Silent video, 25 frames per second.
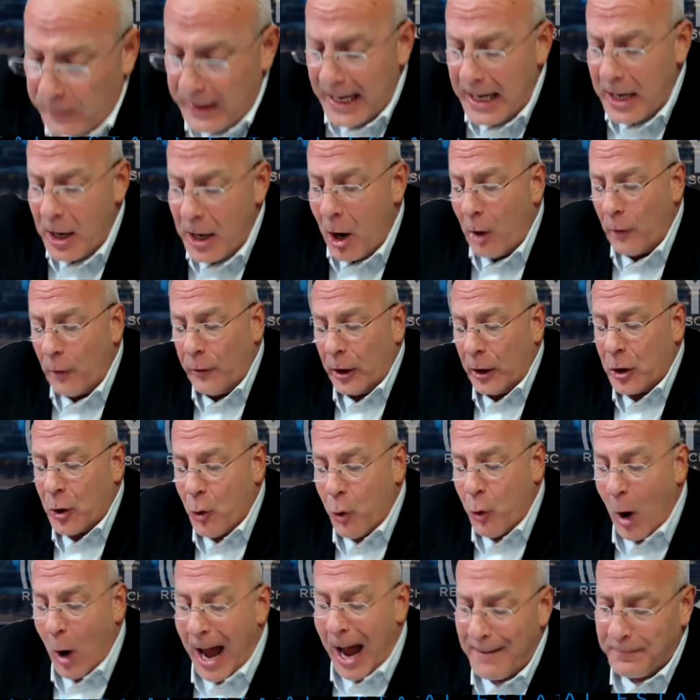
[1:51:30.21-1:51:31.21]
They are the
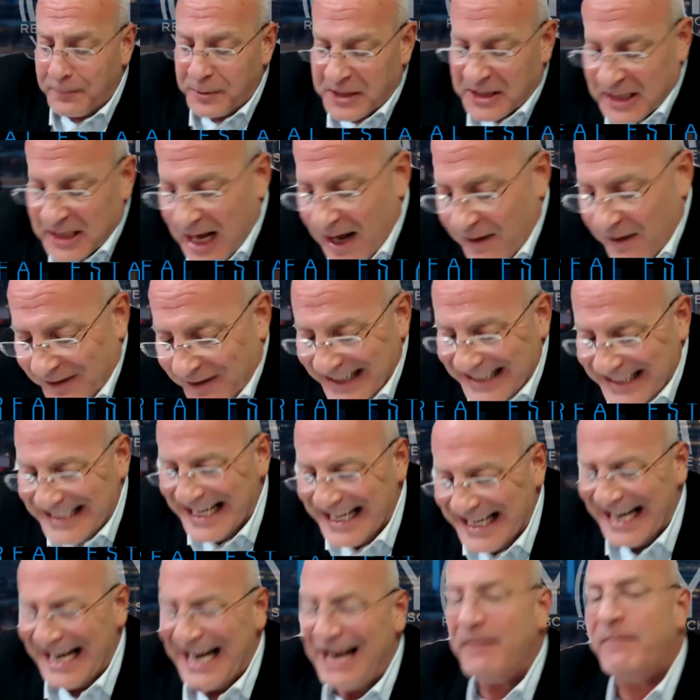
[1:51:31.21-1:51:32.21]
crops of a
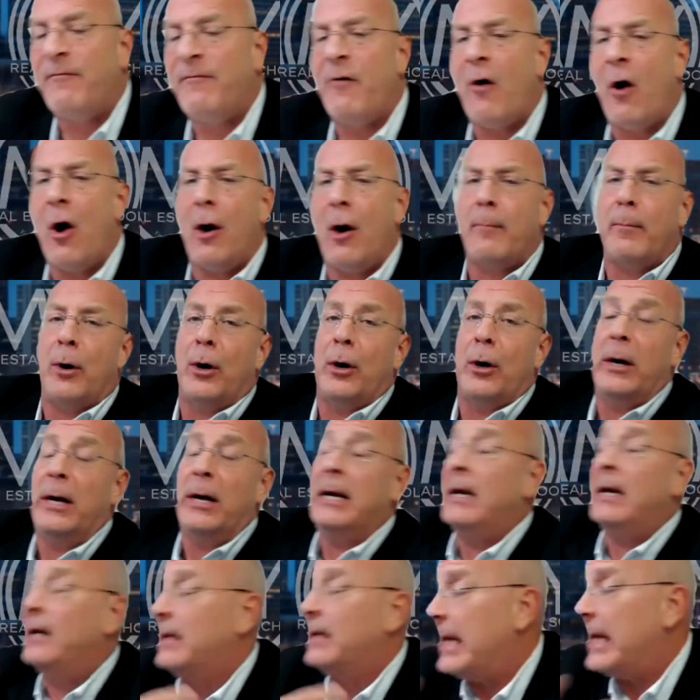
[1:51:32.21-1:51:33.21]
tenant farmer.
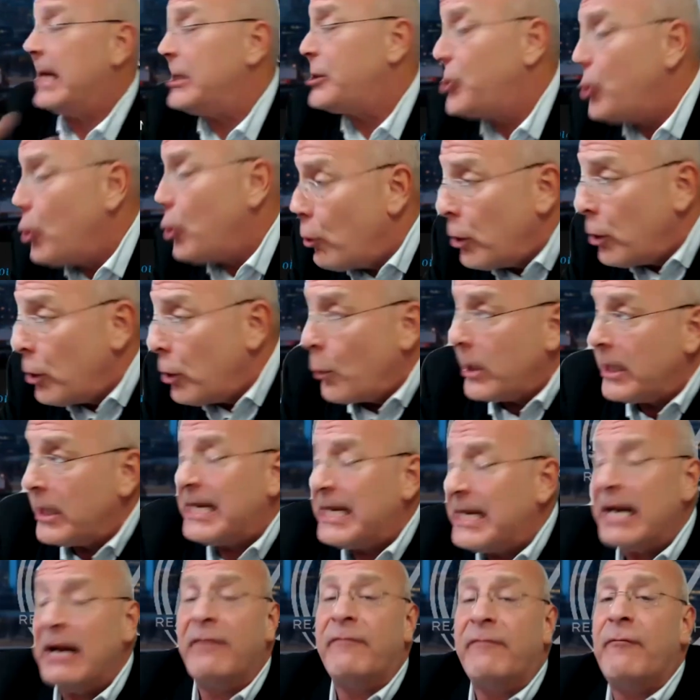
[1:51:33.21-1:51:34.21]
And in case you don't know what a
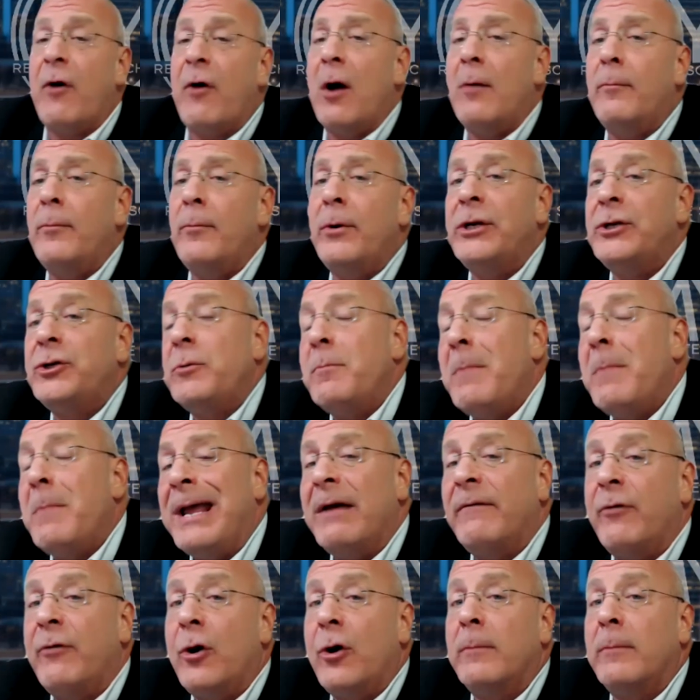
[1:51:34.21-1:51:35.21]
tenant farmer is, you may
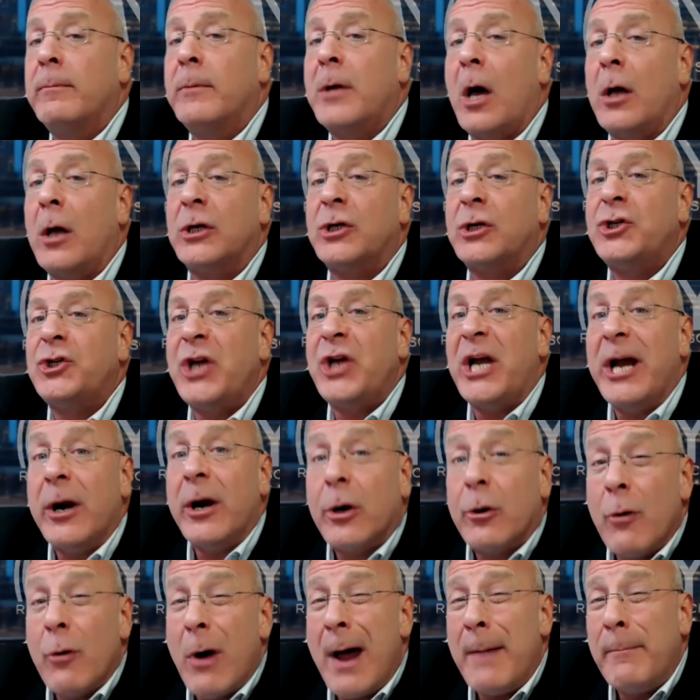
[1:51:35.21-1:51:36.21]
have heard him called a
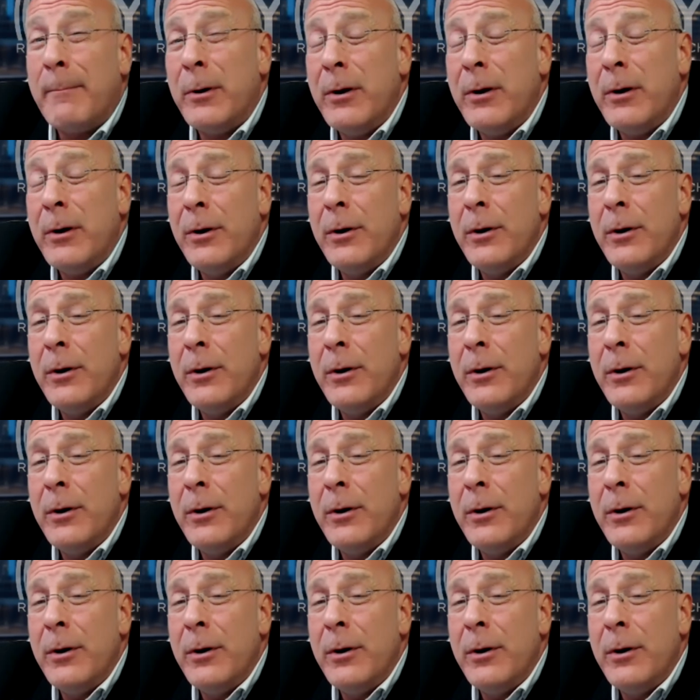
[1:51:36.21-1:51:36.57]
sharecropper.